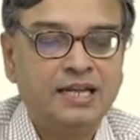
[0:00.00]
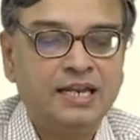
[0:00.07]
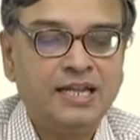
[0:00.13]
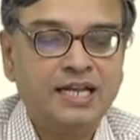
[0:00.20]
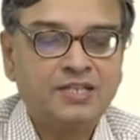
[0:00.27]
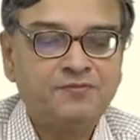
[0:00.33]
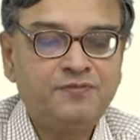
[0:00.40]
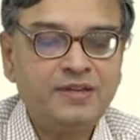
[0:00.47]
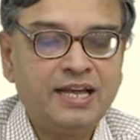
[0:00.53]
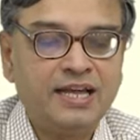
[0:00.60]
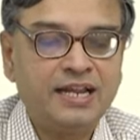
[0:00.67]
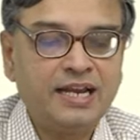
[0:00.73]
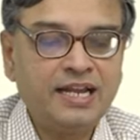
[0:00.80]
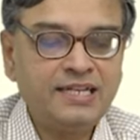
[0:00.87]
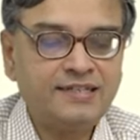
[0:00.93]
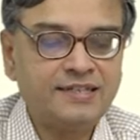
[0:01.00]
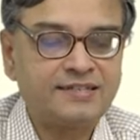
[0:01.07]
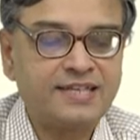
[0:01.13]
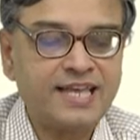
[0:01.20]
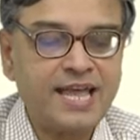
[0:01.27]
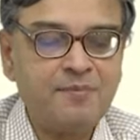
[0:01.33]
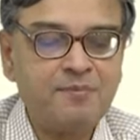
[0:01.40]
Next, we analyze the
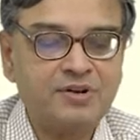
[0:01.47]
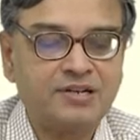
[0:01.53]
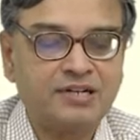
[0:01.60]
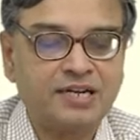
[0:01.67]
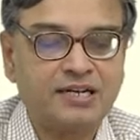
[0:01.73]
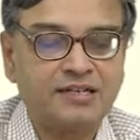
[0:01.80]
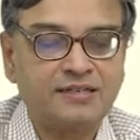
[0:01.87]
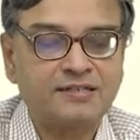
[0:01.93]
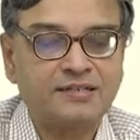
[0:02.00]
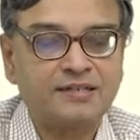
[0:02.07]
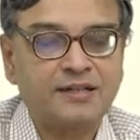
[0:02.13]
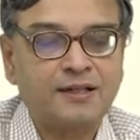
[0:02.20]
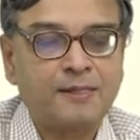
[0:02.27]
same truss